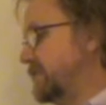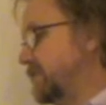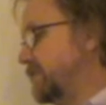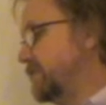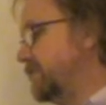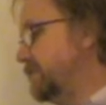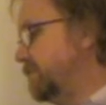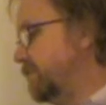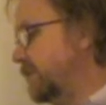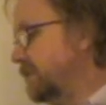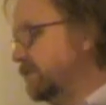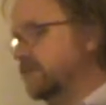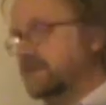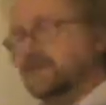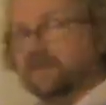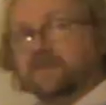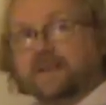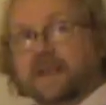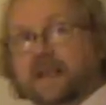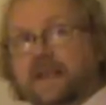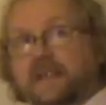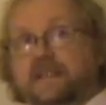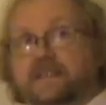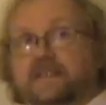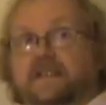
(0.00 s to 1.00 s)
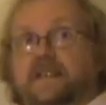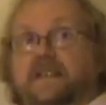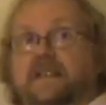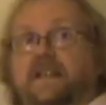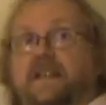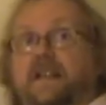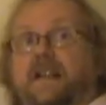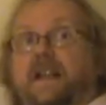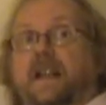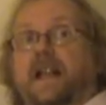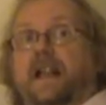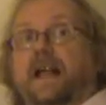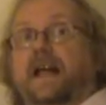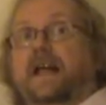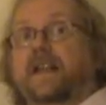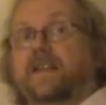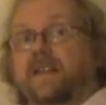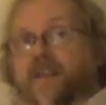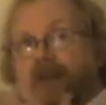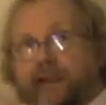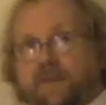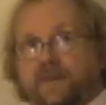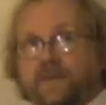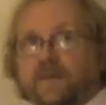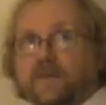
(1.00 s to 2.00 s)
2 moles of gas, and
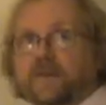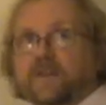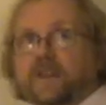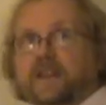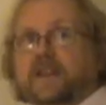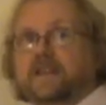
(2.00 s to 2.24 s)
therefore the